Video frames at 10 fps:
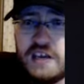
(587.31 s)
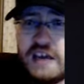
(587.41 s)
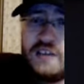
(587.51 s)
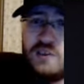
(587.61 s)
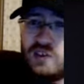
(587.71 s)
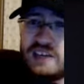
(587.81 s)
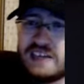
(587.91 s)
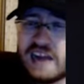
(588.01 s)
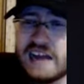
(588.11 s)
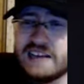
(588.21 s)
There's a
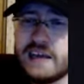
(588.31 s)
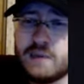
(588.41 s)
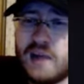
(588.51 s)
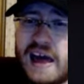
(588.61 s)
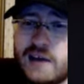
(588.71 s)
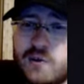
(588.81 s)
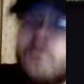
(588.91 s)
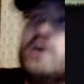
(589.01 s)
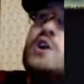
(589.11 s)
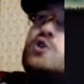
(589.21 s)
goddamn ladder
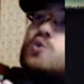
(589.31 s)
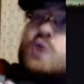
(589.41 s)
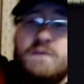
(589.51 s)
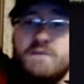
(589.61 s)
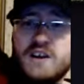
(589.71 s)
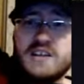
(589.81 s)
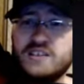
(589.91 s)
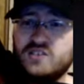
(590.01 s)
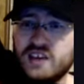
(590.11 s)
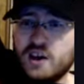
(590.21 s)
to a fucking
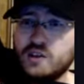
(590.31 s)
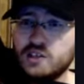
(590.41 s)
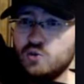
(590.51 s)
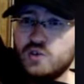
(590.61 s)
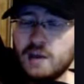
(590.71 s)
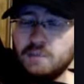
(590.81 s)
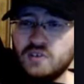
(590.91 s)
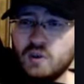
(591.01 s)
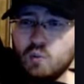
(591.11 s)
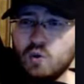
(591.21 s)
cell that you kept
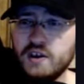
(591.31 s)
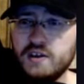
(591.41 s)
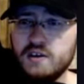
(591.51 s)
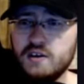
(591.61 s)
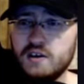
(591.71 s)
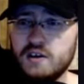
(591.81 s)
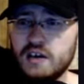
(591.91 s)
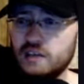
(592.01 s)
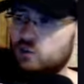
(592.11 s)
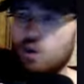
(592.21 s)
someone. And
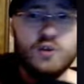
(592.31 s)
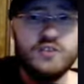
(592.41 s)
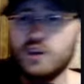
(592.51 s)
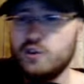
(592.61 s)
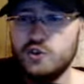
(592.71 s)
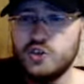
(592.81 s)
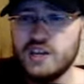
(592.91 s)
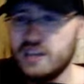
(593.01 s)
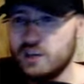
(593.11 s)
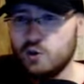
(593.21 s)
there's all this other shit,
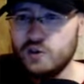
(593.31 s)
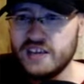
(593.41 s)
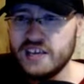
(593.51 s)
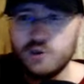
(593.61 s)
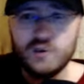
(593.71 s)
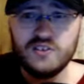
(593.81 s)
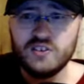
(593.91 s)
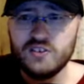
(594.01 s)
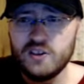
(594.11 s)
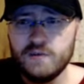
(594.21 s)
including the earrings and
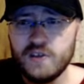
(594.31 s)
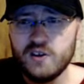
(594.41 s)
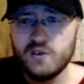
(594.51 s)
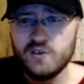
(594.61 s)
stuff there.